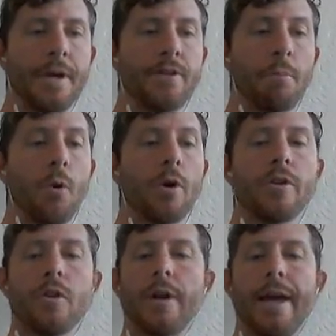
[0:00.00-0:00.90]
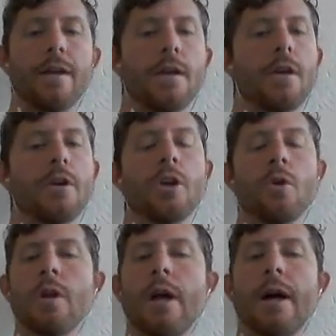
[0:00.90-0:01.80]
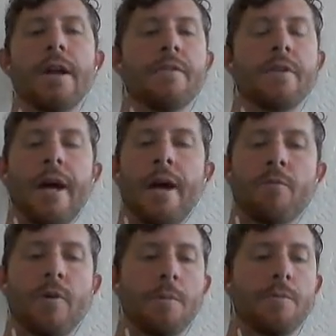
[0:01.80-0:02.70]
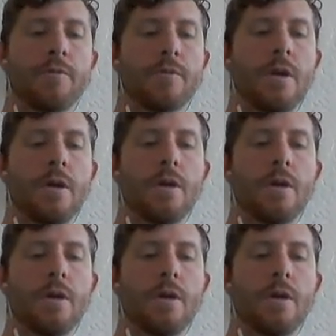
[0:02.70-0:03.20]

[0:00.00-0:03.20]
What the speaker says: It's important to look at a lot of different time frames.